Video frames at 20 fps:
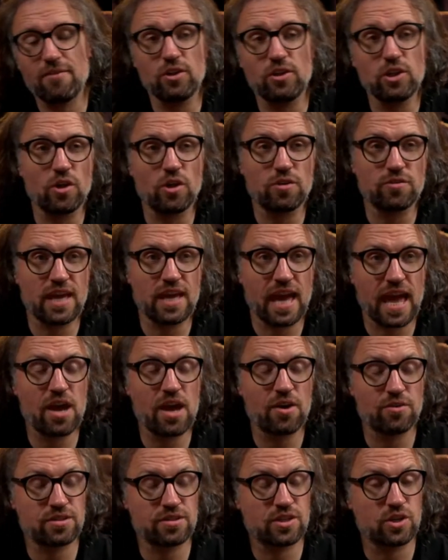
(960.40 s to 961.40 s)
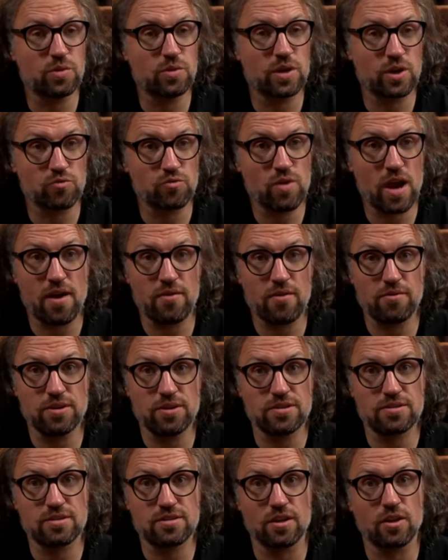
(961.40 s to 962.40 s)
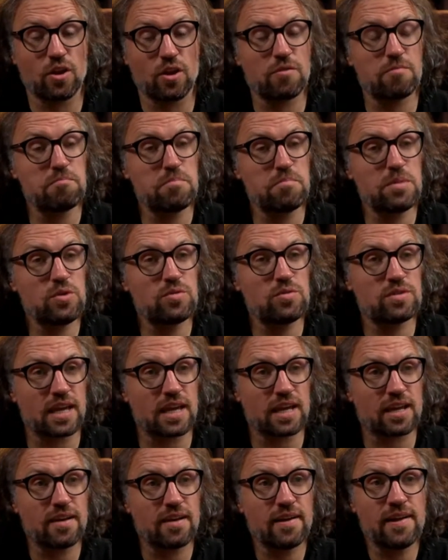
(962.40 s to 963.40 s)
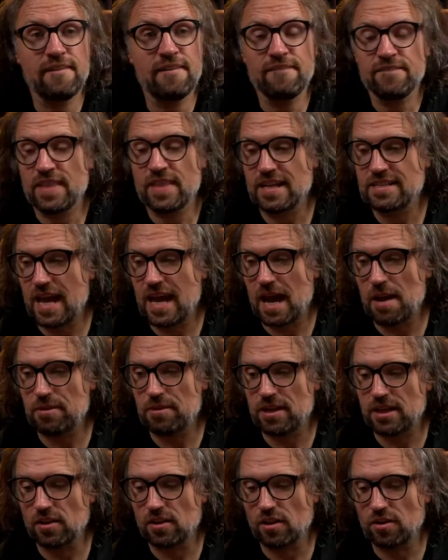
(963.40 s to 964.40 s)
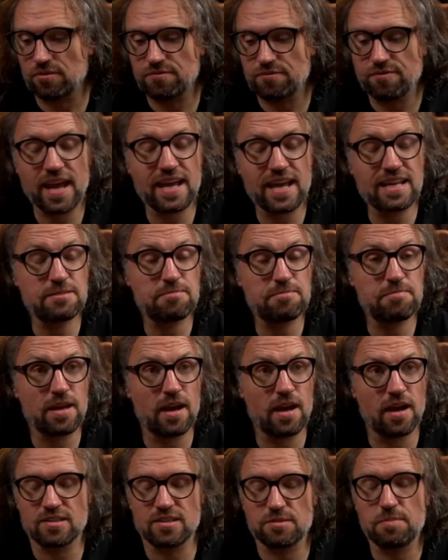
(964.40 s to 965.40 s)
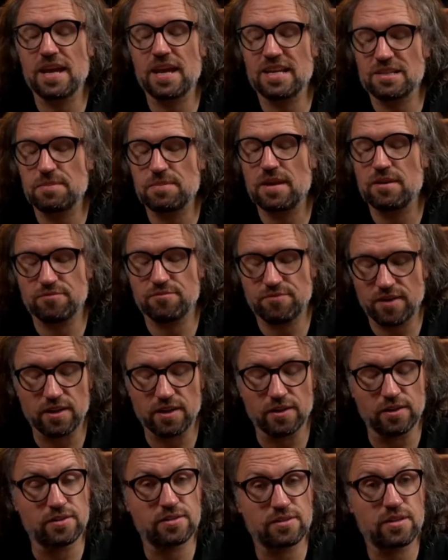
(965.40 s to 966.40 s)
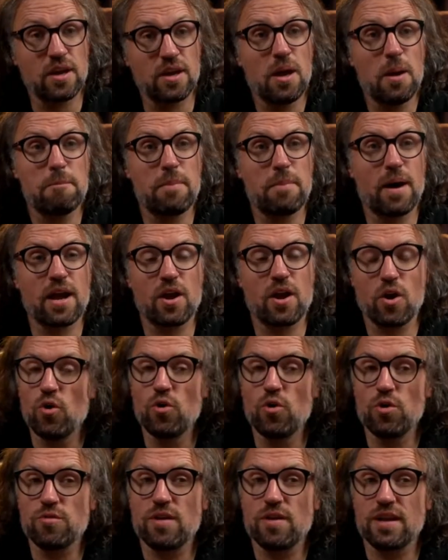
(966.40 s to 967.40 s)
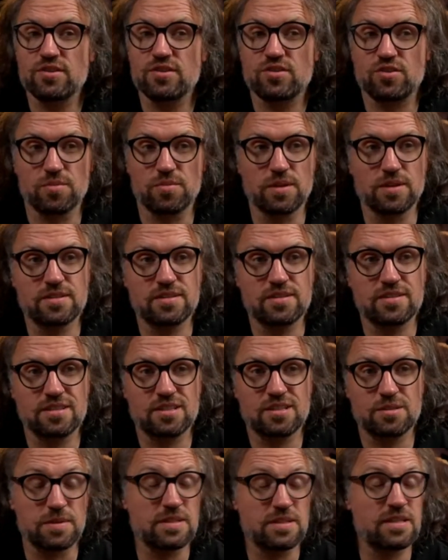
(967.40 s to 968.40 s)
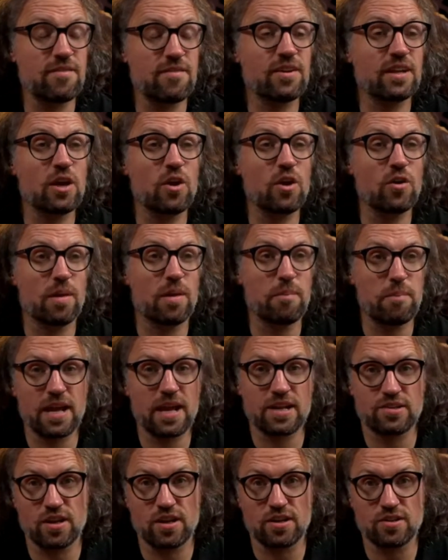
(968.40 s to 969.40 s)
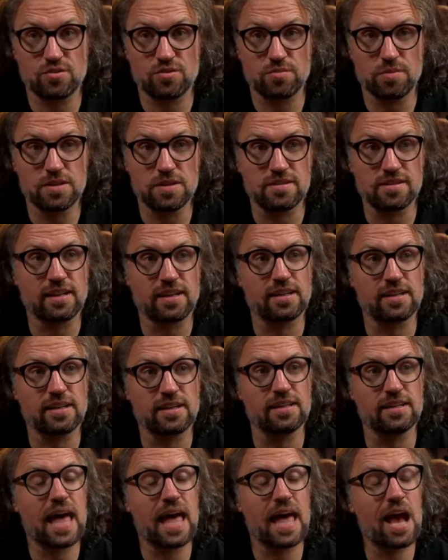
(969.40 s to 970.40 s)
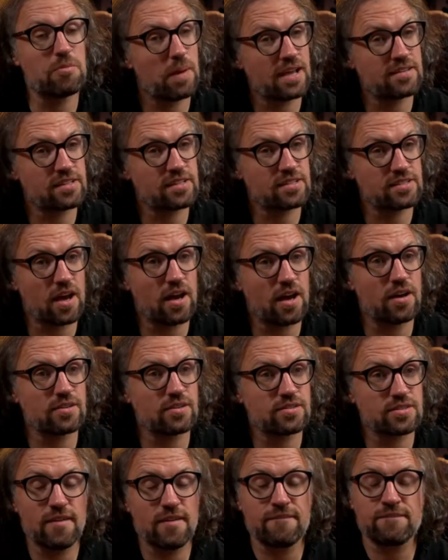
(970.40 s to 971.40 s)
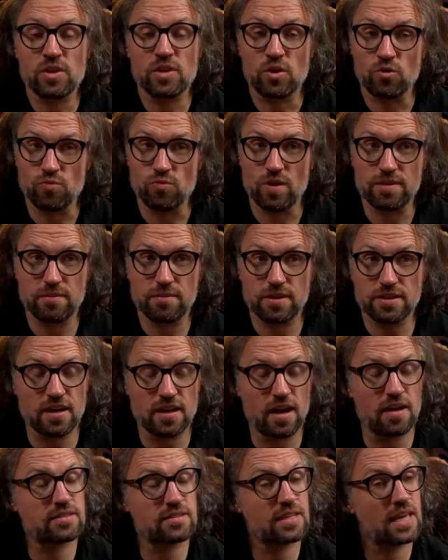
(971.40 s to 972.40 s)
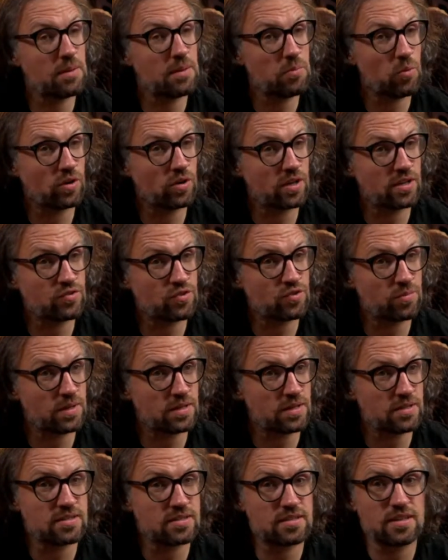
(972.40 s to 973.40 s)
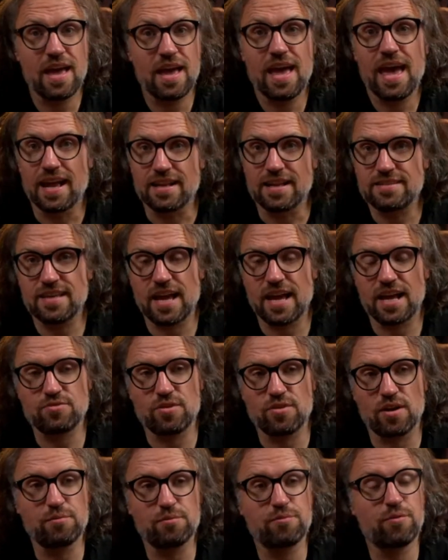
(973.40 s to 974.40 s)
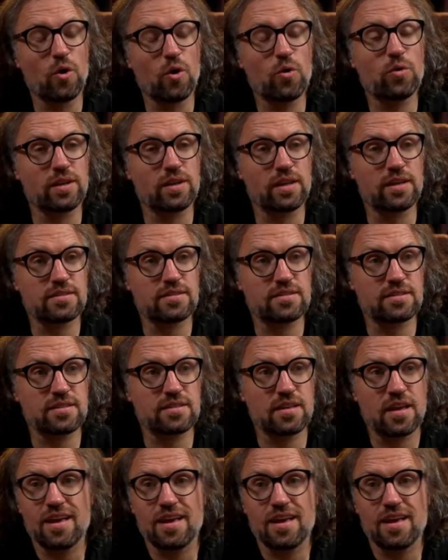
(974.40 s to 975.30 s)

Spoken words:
a lot of chaos going around us, a lot of music that's happening, a lot of space being filled by other instruments, specifically other pitched instruments like loud bass guitars, rhythm guitars, keyboard instruments, etc., vocalists,